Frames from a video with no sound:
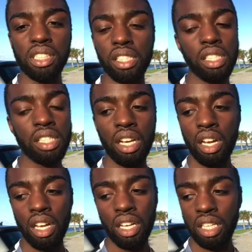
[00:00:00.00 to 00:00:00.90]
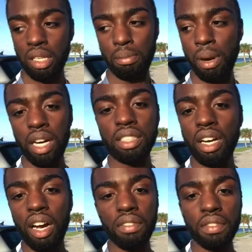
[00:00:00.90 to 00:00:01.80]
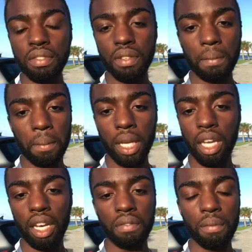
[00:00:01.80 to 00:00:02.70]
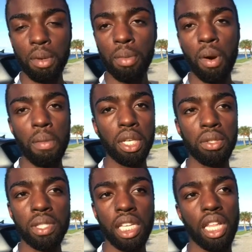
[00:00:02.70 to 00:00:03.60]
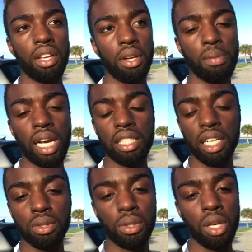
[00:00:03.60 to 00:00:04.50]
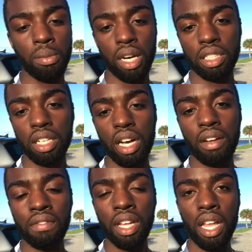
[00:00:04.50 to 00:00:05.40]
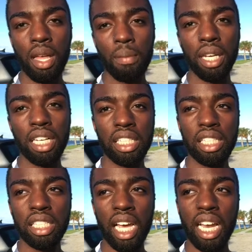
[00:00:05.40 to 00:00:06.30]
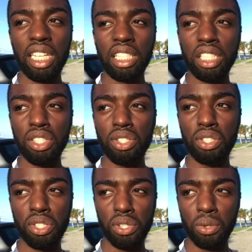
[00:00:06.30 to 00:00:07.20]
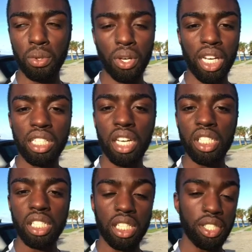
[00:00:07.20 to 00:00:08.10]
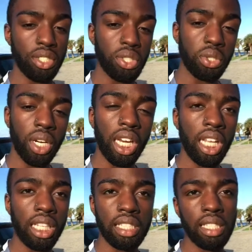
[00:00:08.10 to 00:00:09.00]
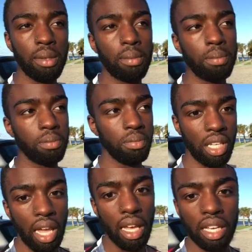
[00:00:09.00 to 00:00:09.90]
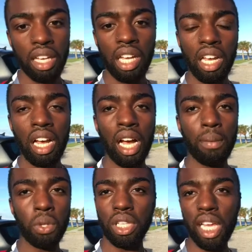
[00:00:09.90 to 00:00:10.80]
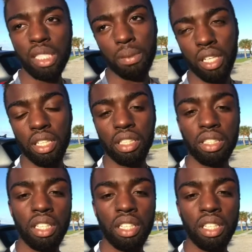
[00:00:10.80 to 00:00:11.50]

just marked off from the beginning. From the moment you say that you're bisexual, you're marked off, because society sees two orientations. They see straight and they see gay, or lesbian,